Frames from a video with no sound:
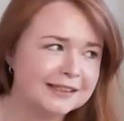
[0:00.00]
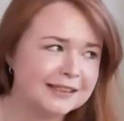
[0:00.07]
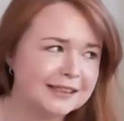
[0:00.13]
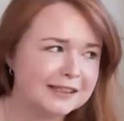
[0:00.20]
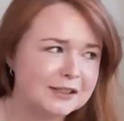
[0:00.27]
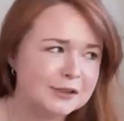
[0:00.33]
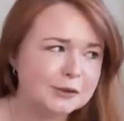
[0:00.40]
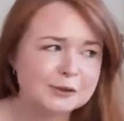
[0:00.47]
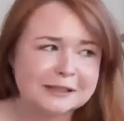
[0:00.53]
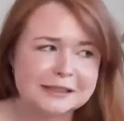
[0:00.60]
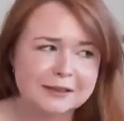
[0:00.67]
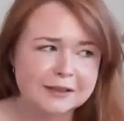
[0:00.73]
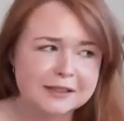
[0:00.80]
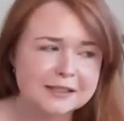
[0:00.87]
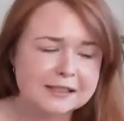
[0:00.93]
it's cooled
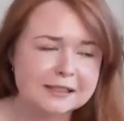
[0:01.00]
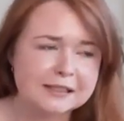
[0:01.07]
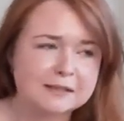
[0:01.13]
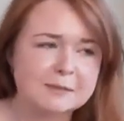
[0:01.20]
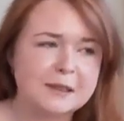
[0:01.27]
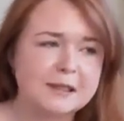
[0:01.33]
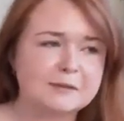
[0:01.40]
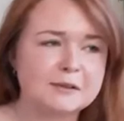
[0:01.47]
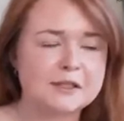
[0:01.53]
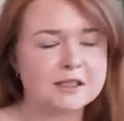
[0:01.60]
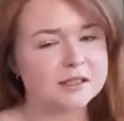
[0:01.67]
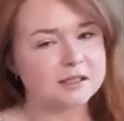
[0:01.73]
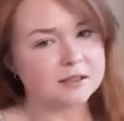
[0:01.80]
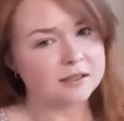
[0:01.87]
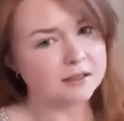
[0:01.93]
down a little bit, which
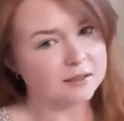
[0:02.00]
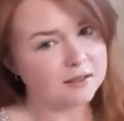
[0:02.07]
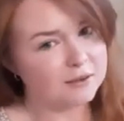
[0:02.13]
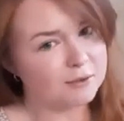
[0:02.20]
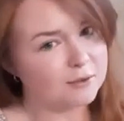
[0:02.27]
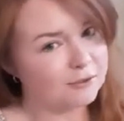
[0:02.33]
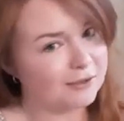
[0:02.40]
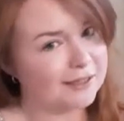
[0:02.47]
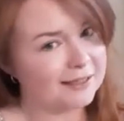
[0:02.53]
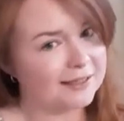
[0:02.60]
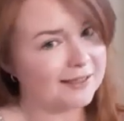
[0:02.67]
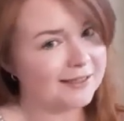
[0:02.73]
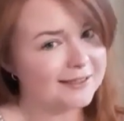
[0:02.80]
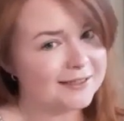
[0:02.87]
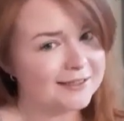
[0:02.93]
is really
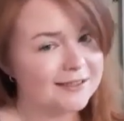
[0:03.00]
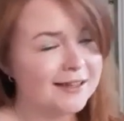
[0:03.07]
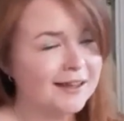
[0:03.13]
nice.